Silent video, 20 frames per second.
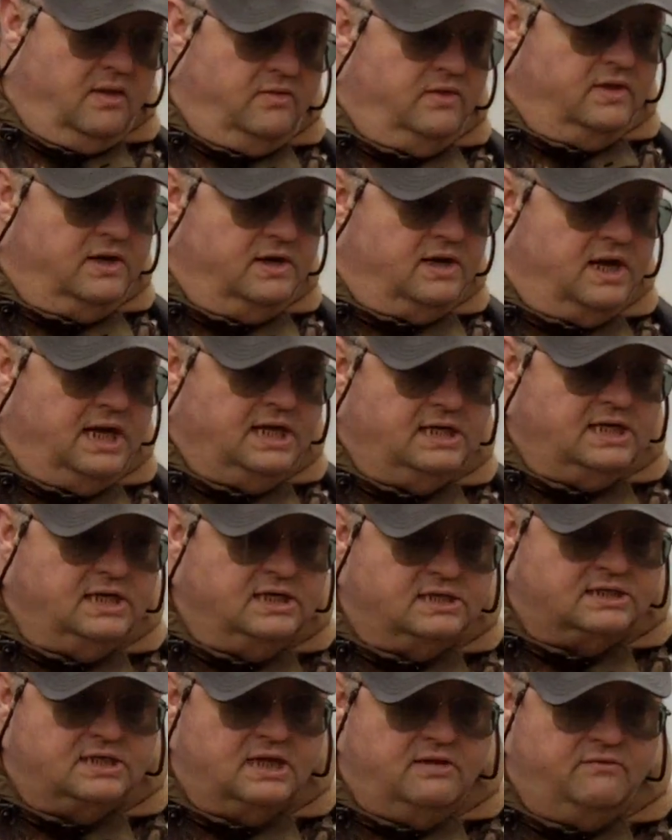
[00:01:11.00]
And then in
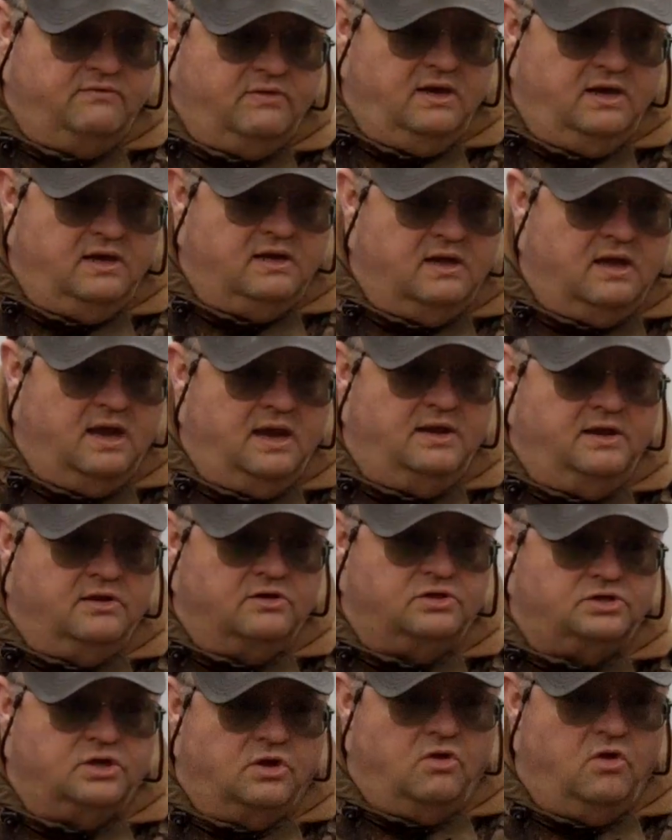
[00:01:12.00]
1979
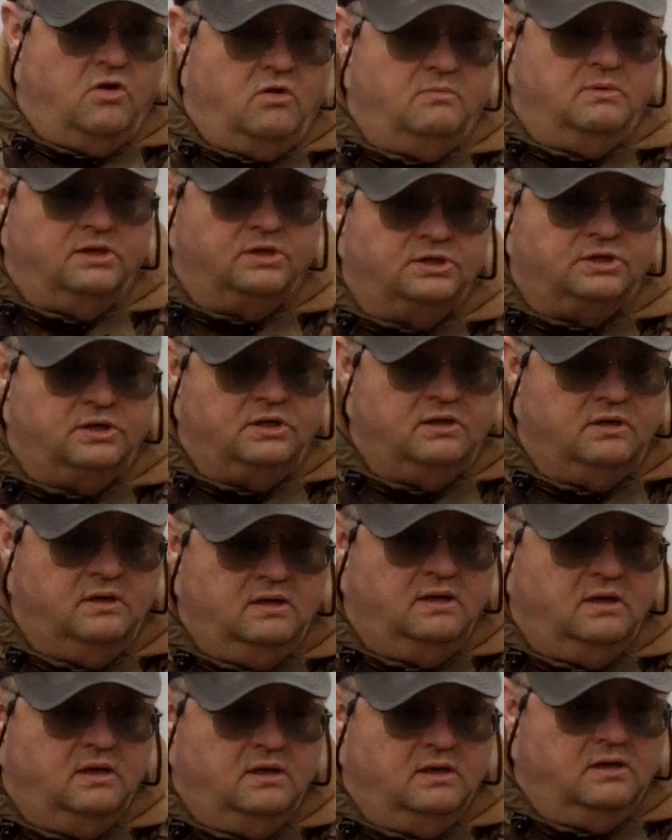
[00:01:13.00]
near Chehalis,
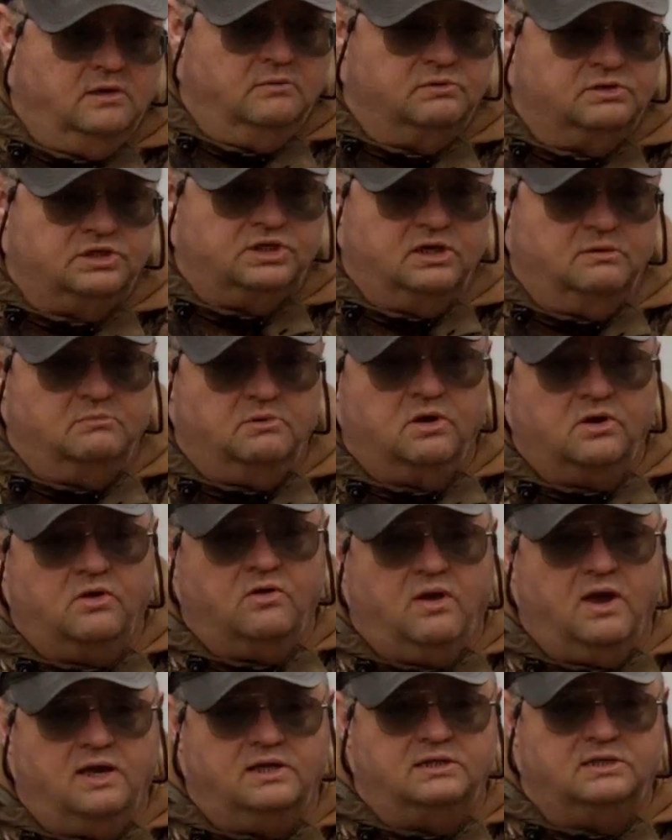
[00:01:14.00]
there was similar
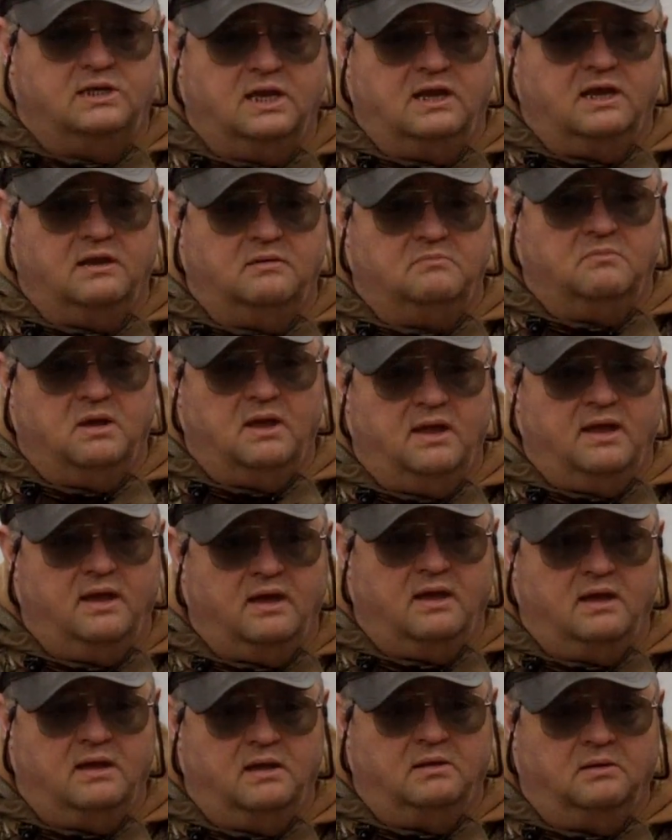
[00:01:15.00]
cries taken by
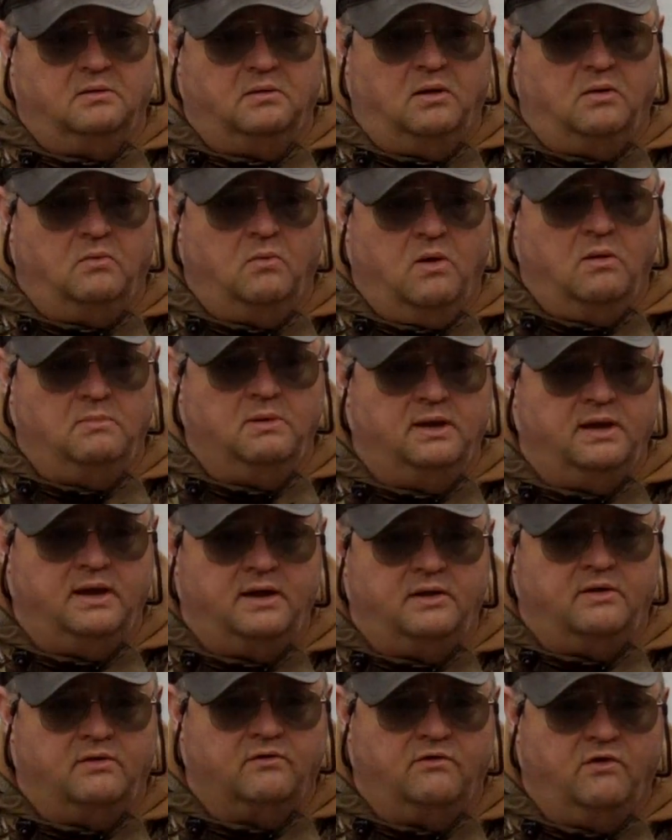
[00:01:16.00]
a woman
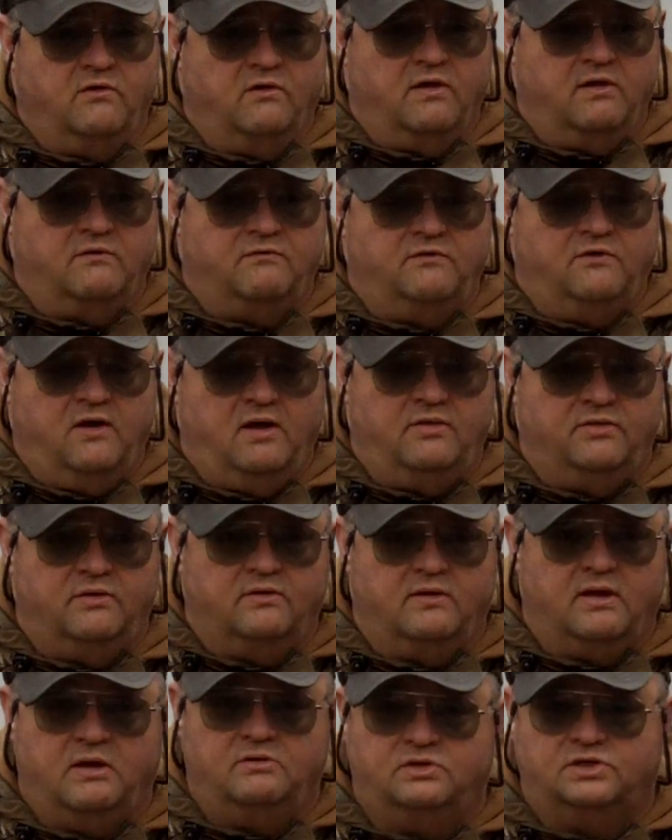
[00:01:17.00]
and her
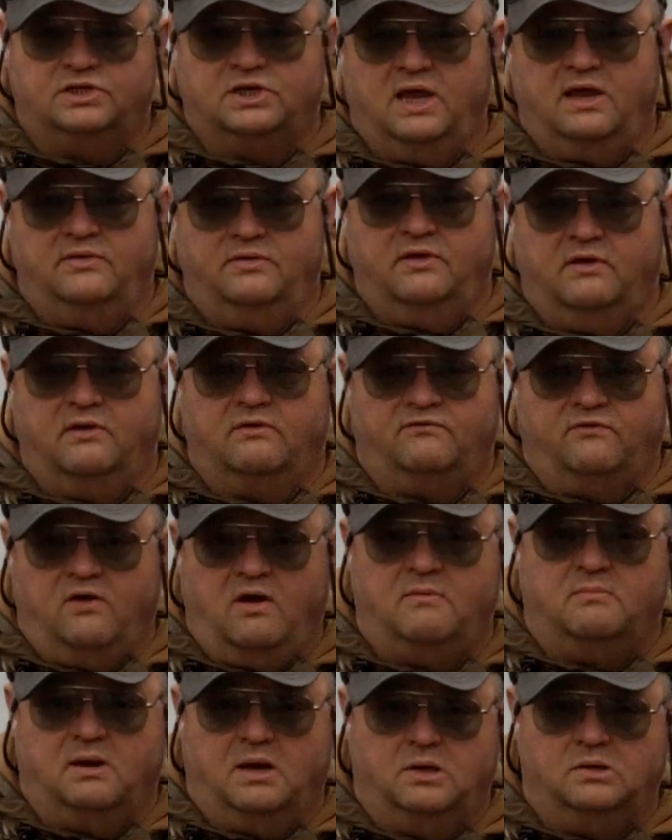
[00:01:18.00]
father outside their
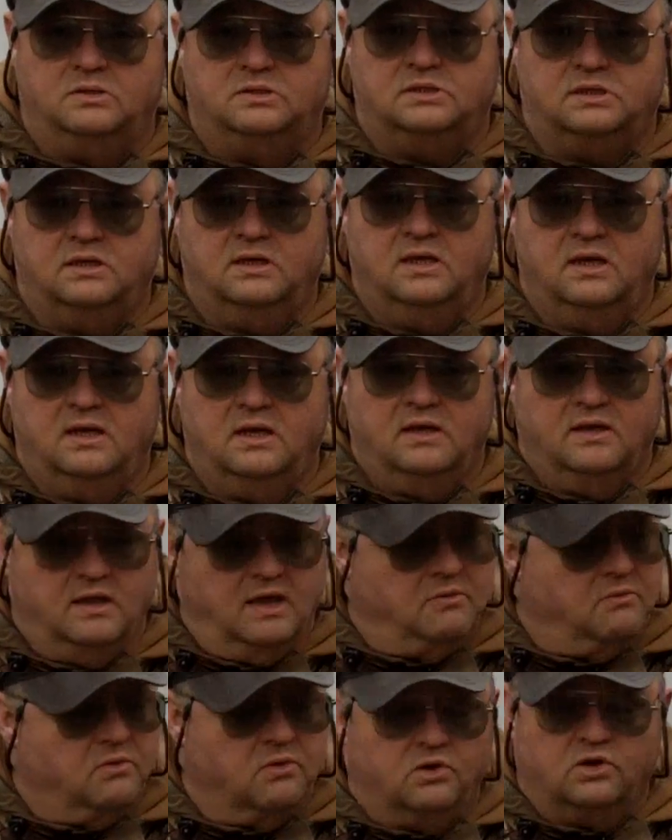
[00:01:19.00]
farmhouse
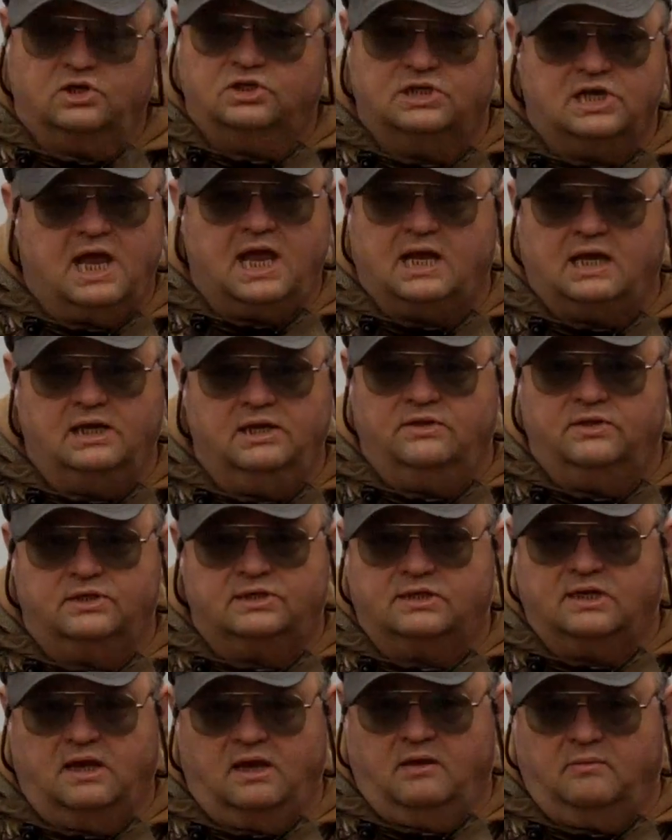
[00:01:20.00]
that were exactly the
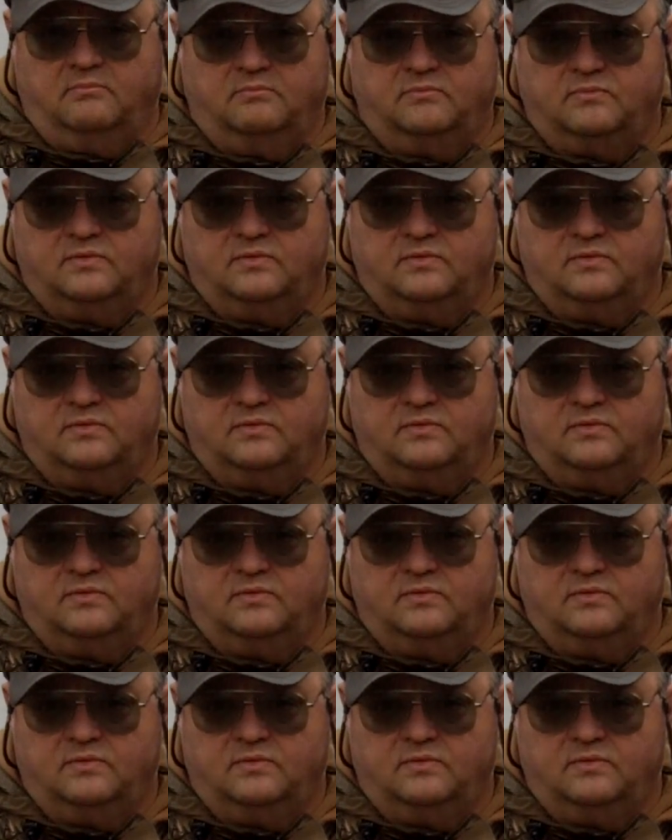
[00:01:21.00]
same,